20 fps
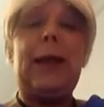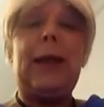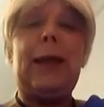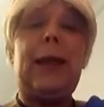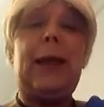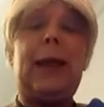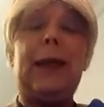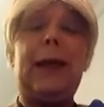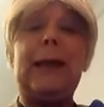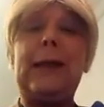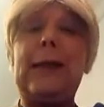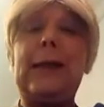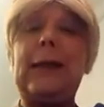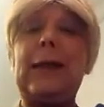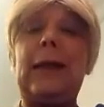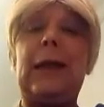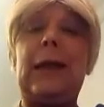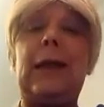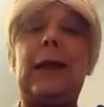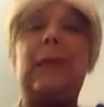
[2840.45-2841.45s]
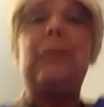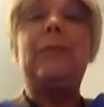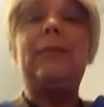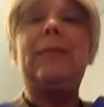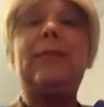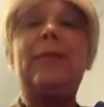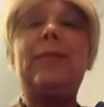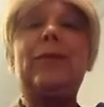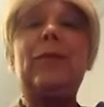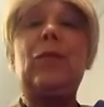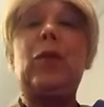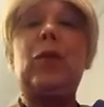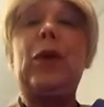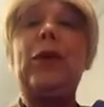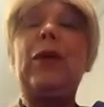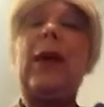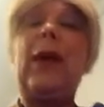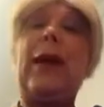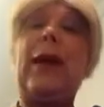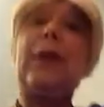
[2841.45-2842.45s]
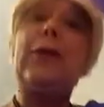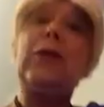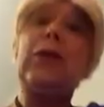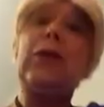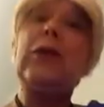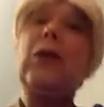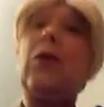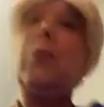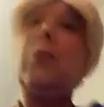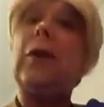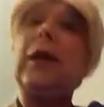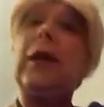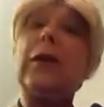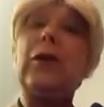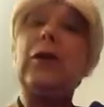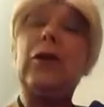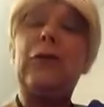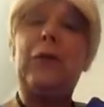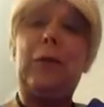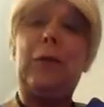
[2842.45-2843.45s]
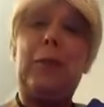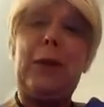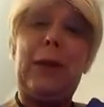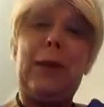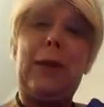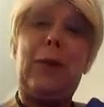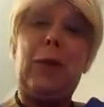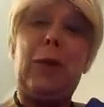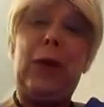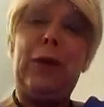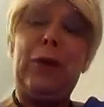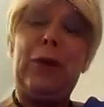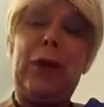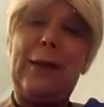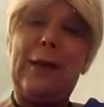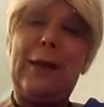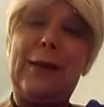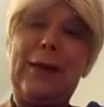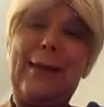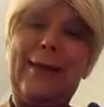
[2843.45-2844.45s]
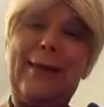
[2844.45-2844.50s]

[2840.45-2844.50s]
And we thank you so much for being with us.